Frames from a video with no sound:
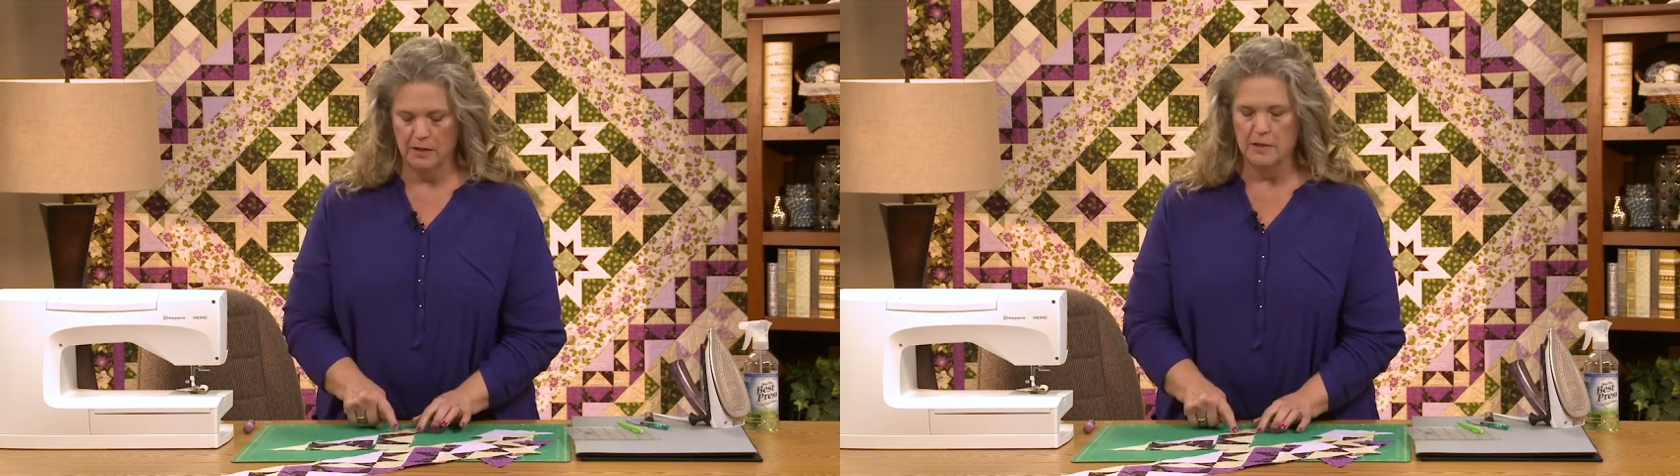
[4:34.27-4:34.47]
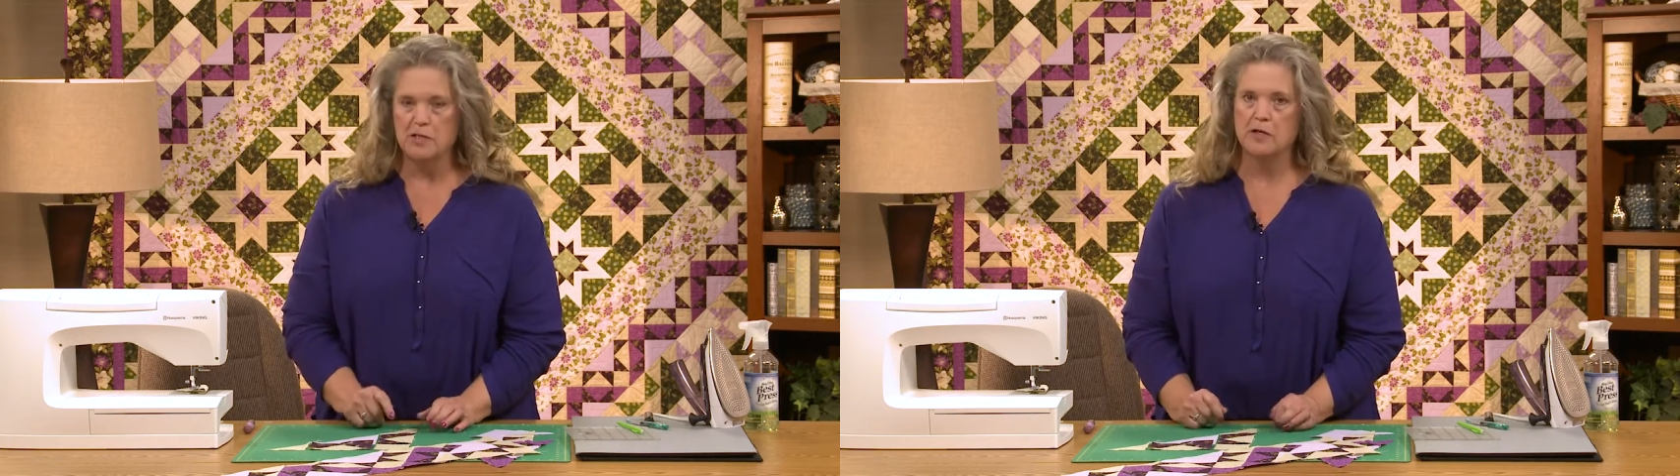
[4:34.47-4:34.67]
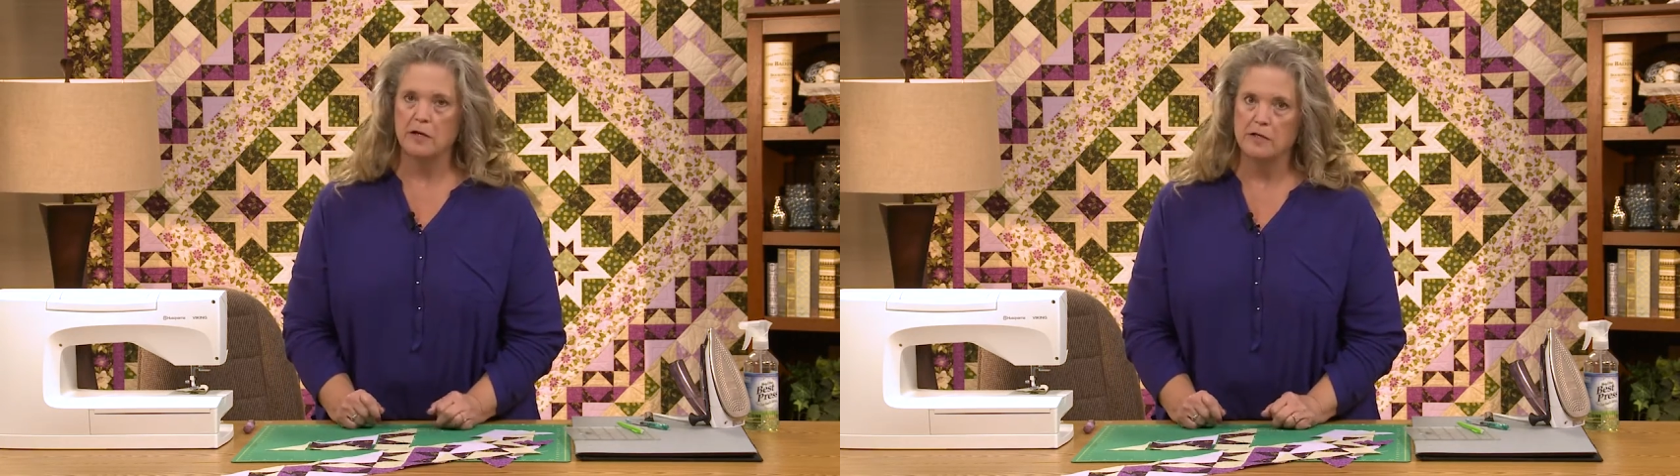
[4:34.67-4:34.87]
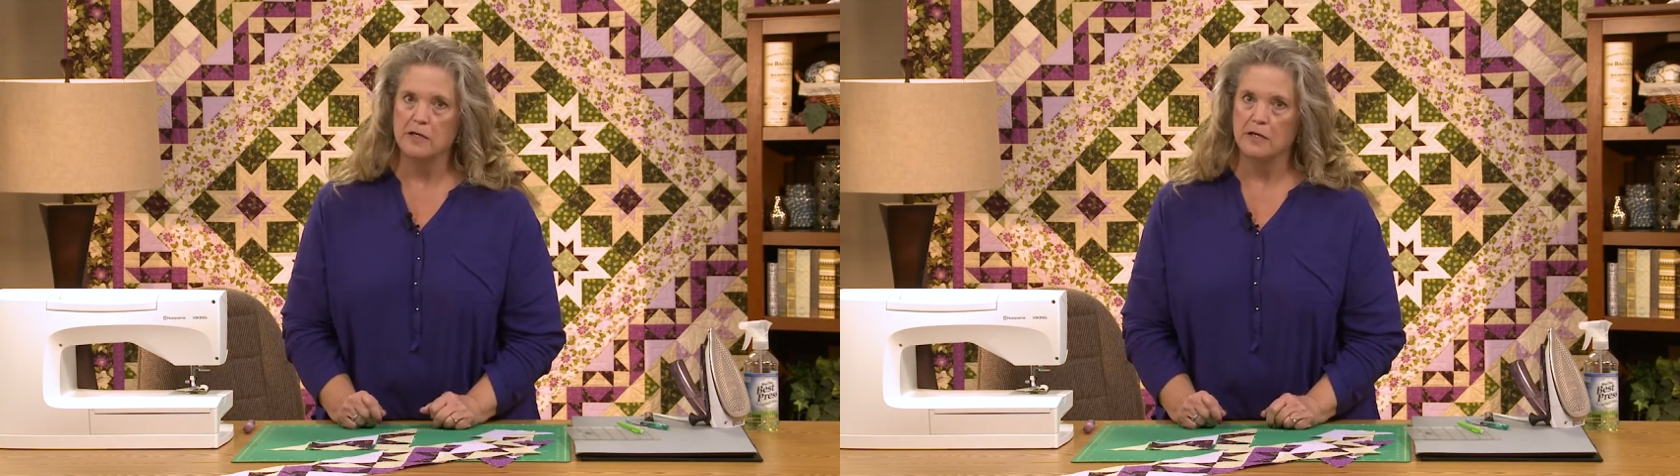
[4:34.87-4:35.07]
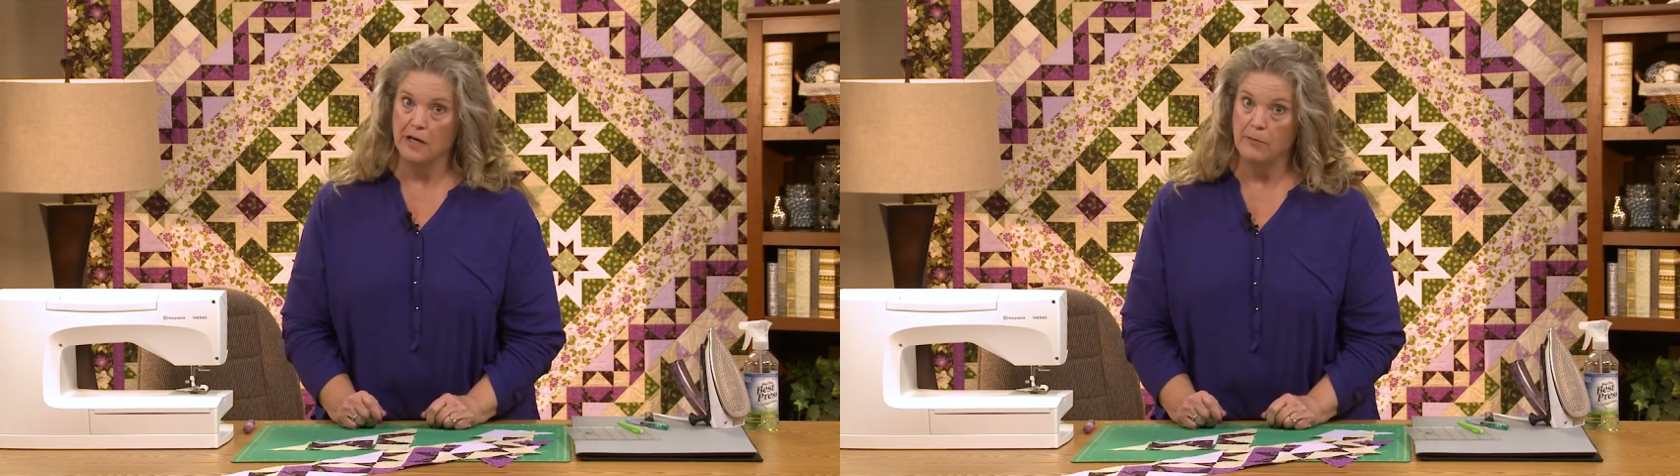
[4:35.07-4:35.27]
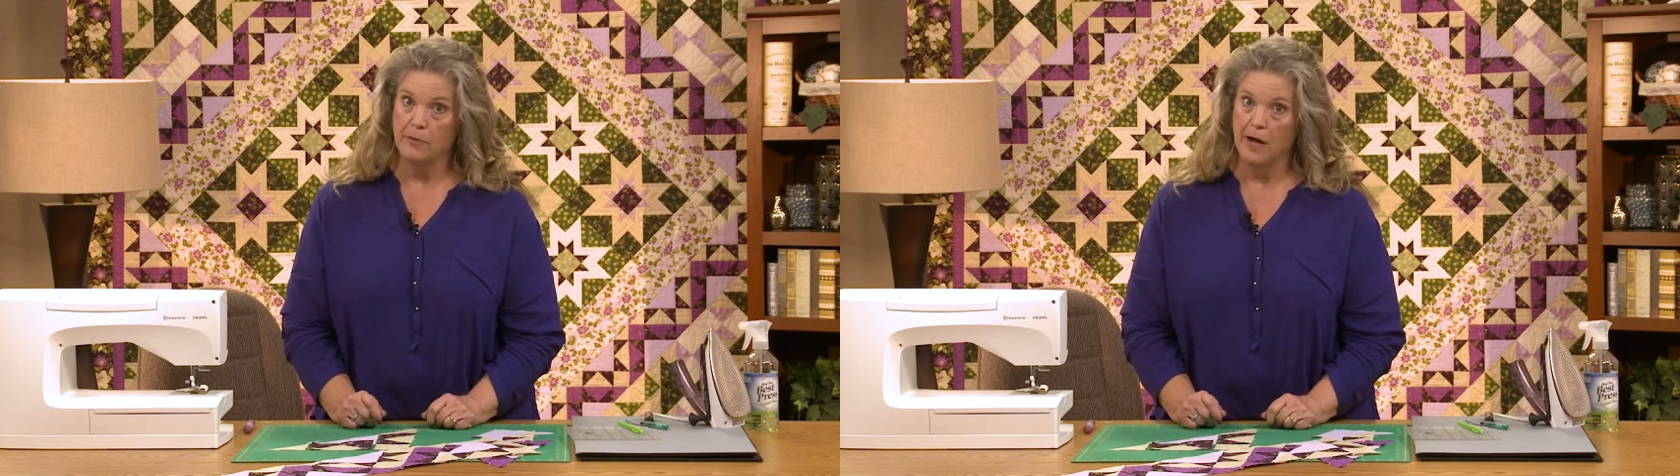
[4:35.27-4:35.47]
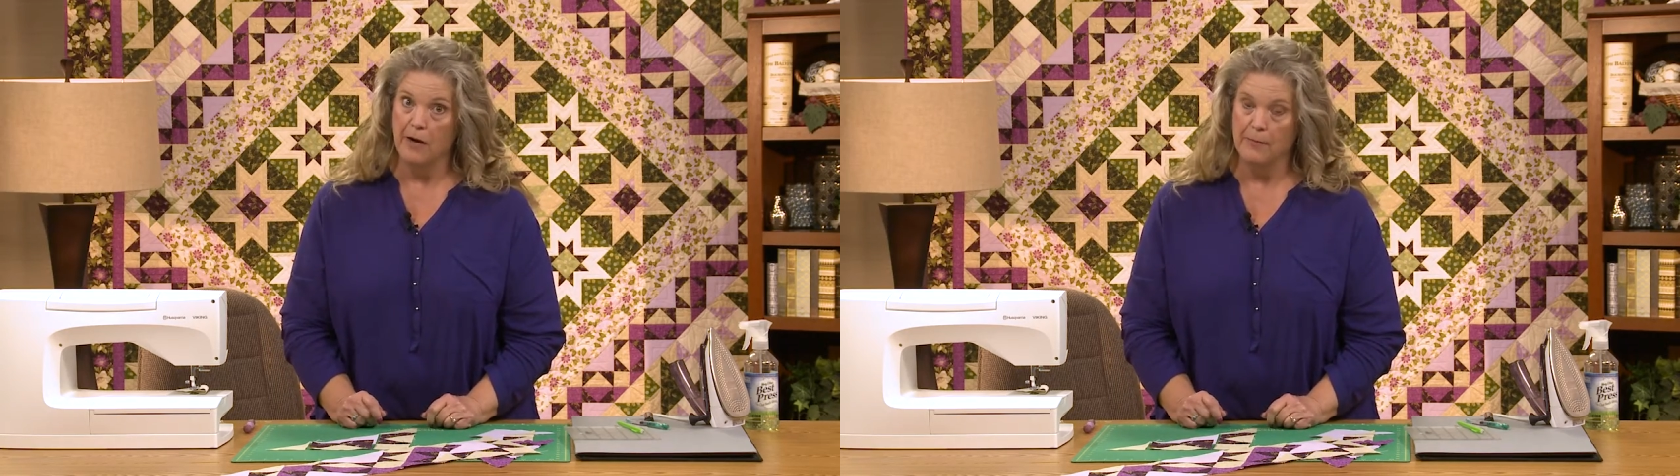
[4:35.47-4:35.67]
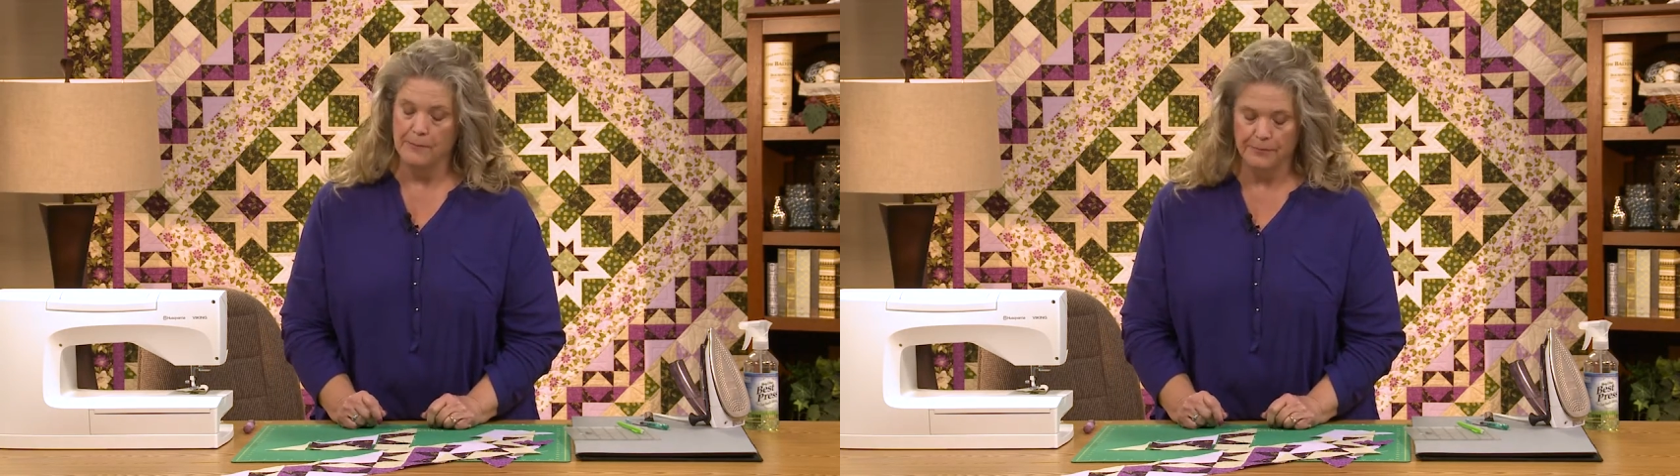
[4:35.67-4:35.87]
a little starch can help you out.